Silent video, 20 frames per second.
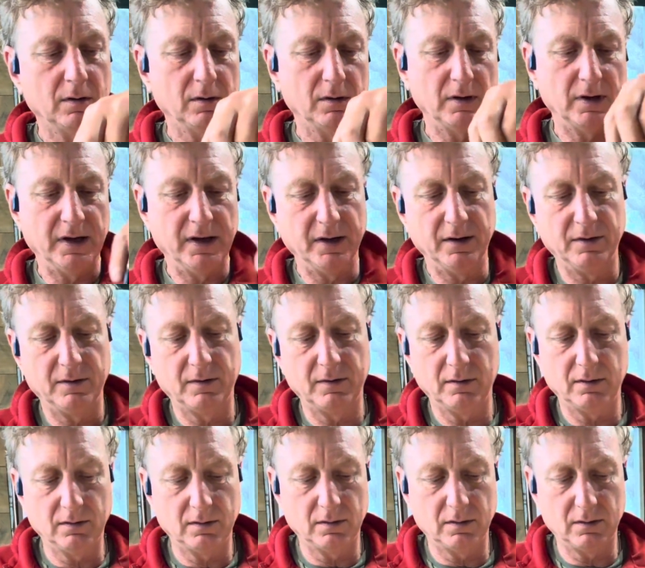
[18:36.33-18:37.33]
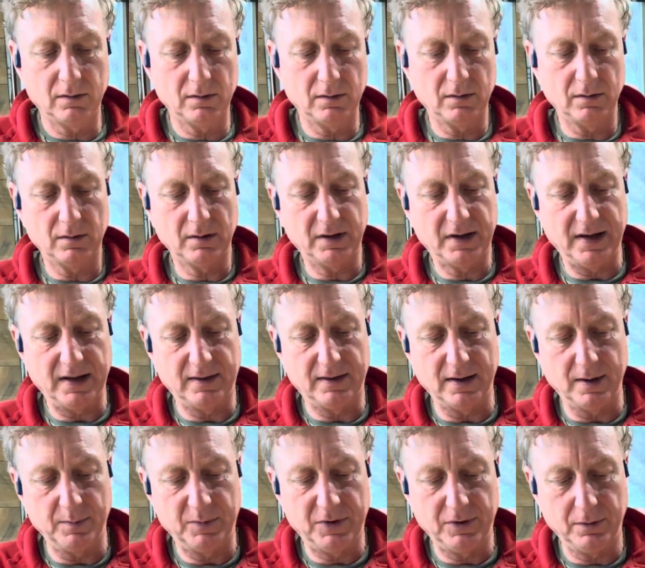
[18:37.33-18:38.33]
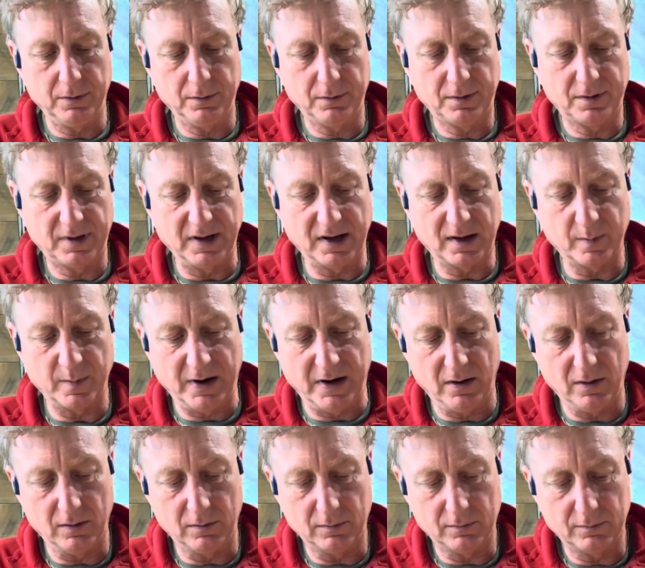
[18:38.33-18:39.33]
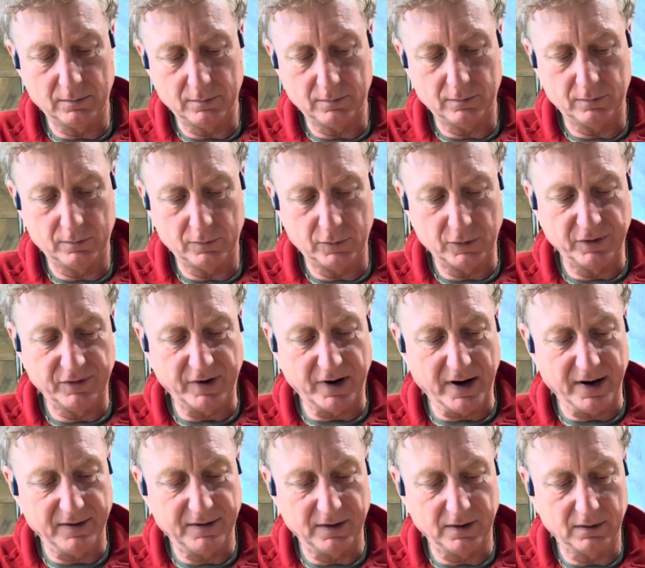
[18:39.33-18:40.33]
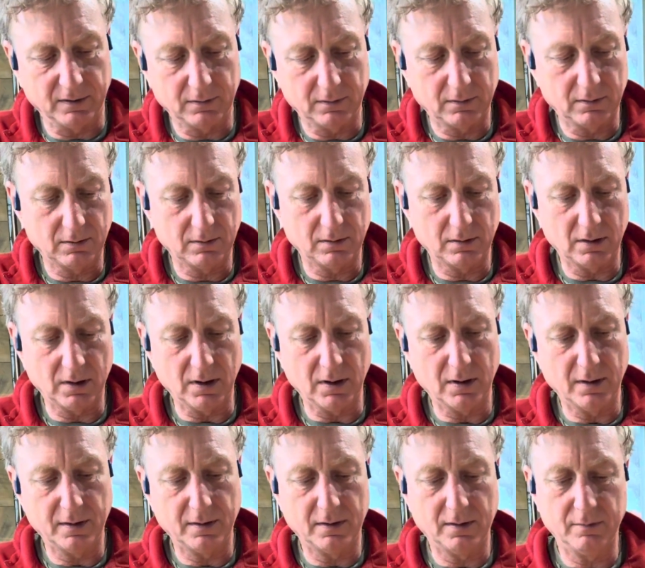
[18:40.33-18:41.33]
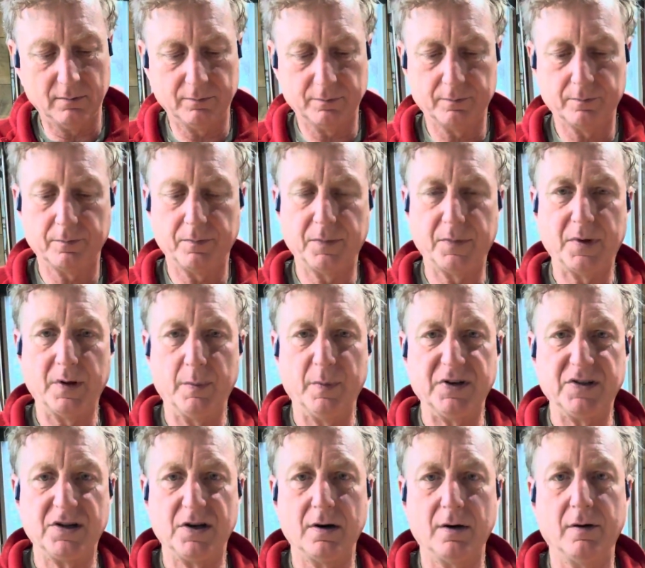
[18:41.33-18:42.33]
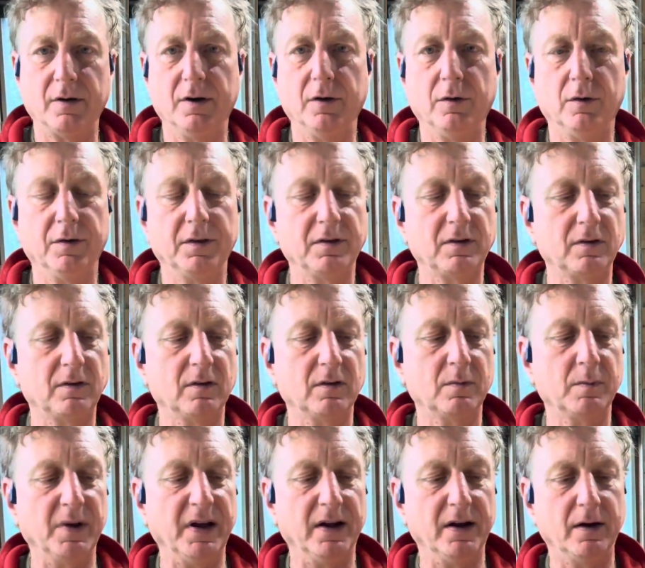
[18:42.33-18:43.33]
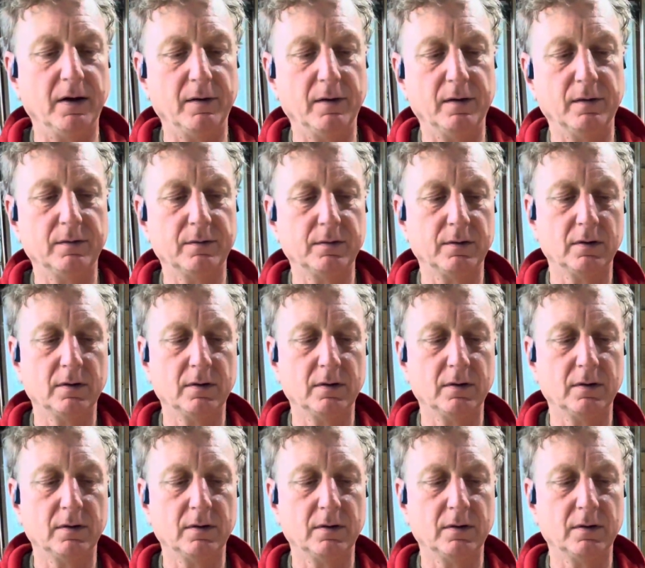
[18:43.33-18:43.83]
and get them to think about revising the material that this is made out of.